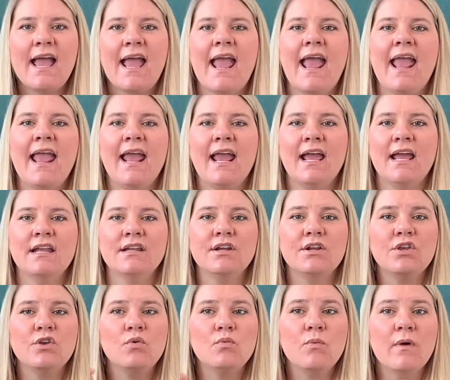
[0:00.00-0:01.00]
and
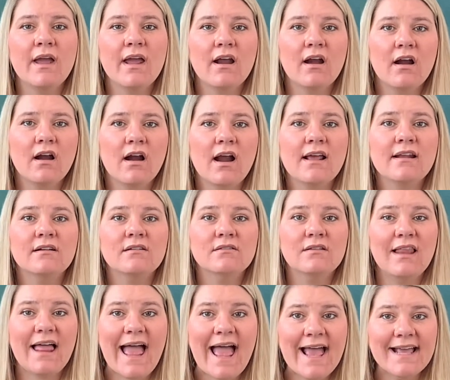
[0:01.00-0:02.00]
you wear an
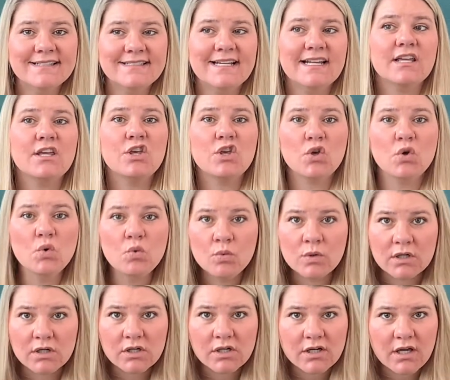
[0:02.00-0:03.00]
elastic. You
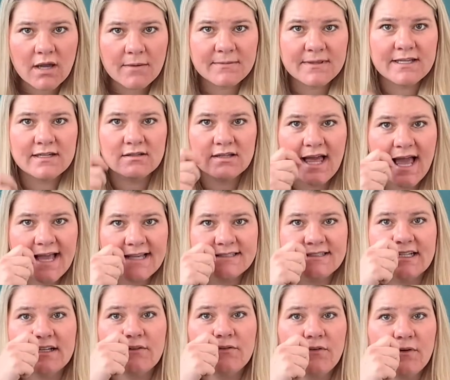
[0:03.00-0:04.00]
will hook up the
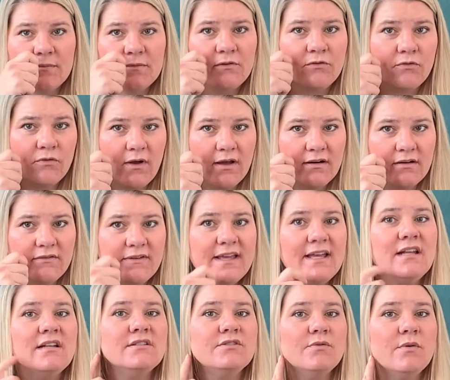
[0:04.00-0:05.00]
elastic from the front of
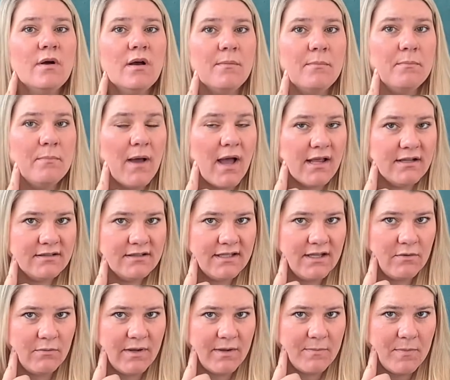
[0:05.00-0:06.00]
it to a button
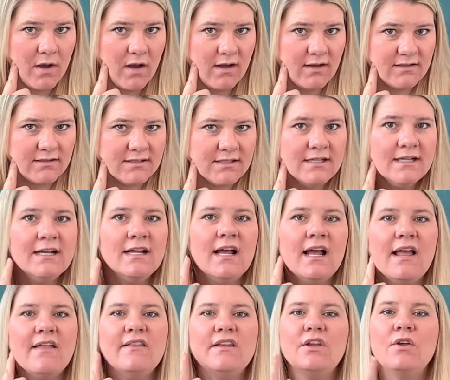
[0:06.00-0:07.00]
that we bond.
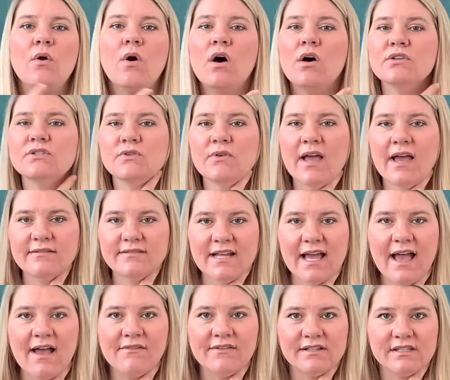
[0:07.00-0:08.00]
And then you also have to
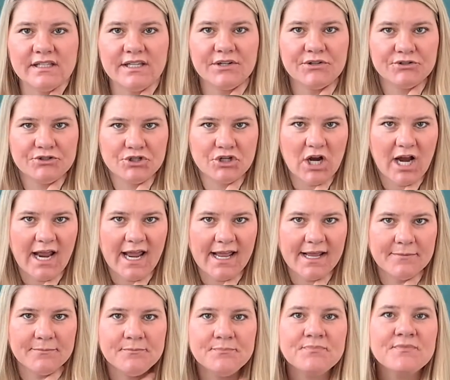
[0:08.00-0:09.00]
have a clear tray.
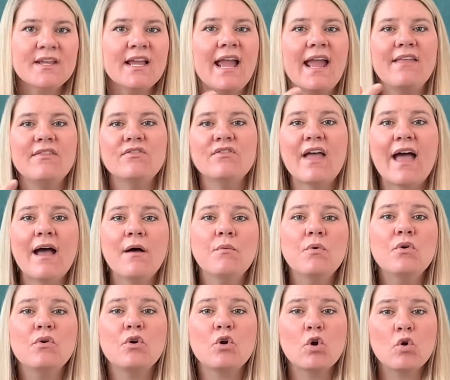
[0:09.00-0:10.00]
And that
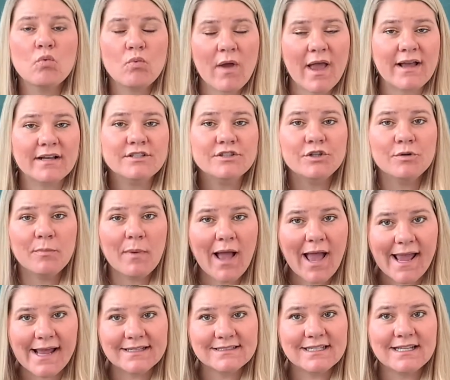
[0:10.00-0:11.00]
will correct your
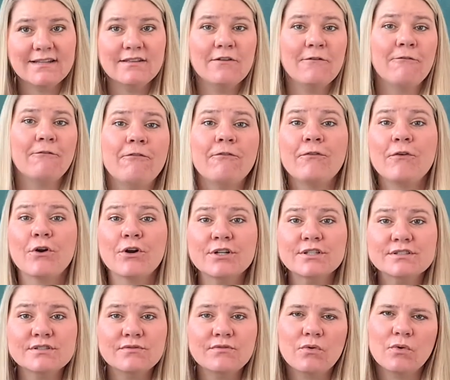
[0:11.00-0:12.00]
bite in the
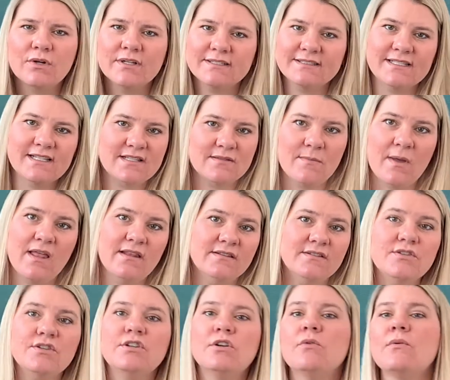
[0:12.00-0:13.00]
first 4 to 6 months.
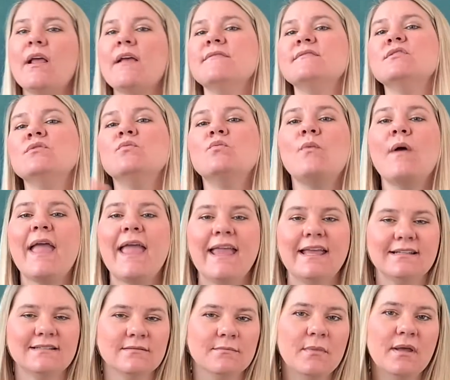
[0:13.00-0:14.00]
So you don't have to
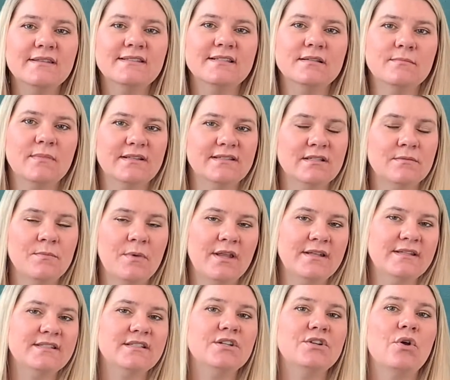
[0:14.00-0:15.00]
wait months and months and
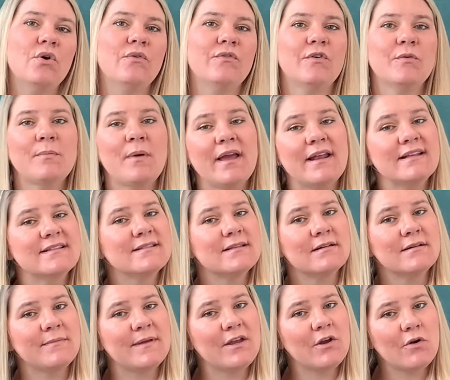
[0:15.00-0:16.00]
months to know if your bite is
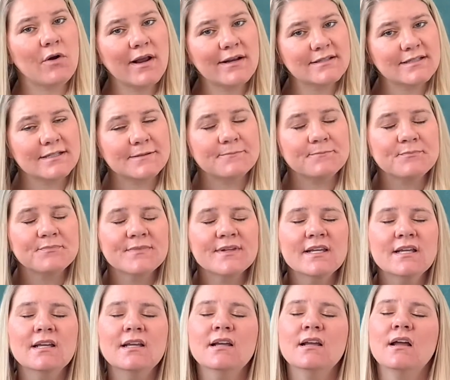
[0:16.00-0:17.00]
going to be corrected.
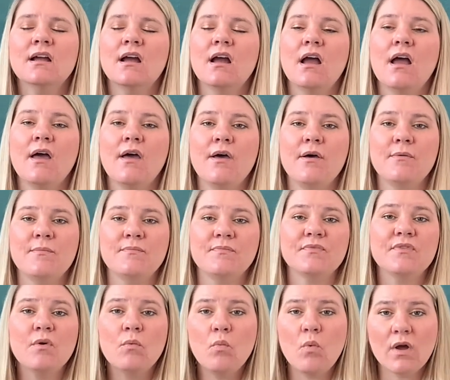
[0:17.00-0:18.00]

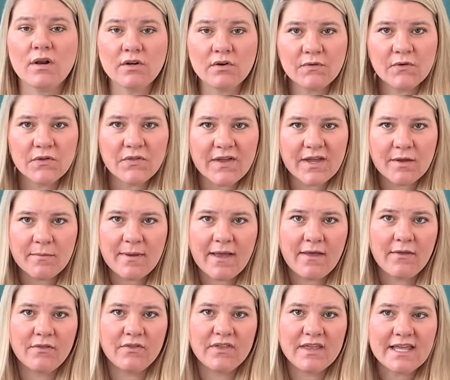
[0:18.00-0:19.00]
The wonderful thing
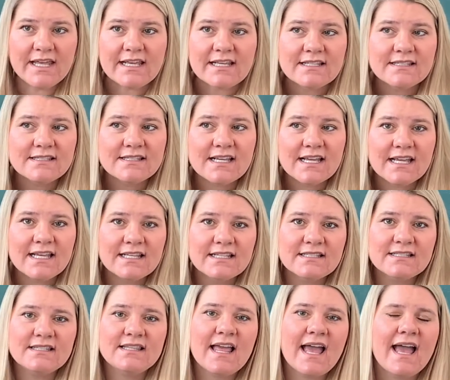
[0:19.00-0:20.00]
about this
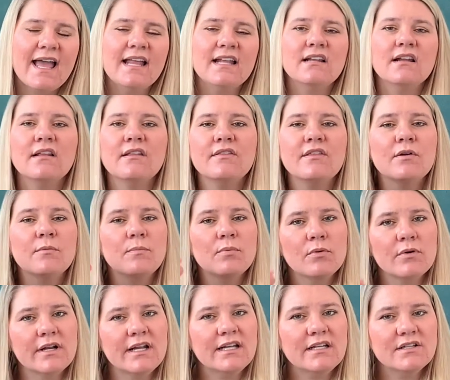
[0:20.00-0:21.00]
is that they're
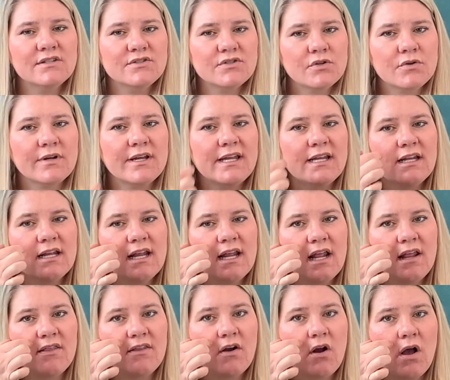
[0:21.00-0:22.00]
pretty discreet.
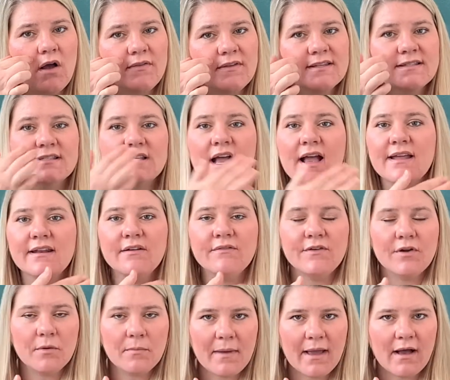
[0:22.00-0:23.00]
They're on the side of
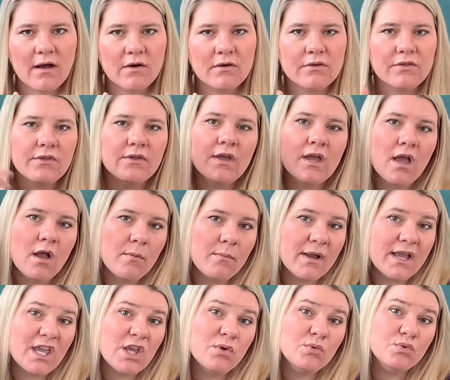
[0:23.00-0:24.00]
your mouth,
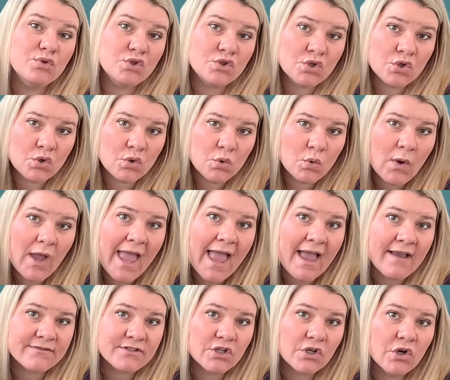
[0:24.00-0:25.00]
but you do
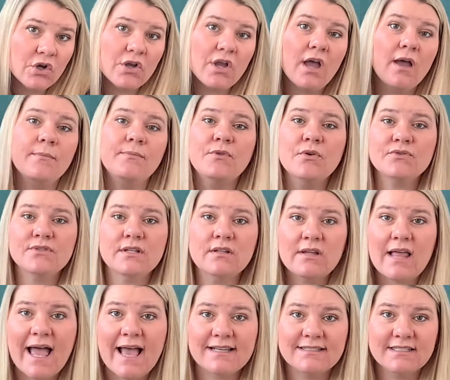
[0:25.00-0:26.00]
have to hook up those
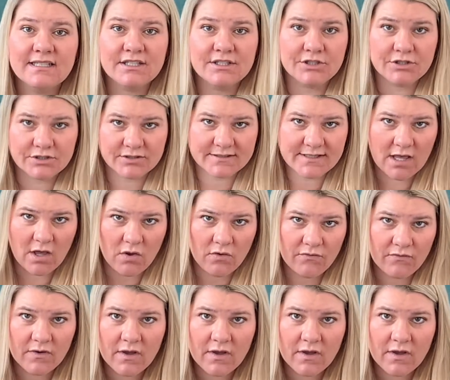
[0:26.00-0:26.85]
elastics yourself.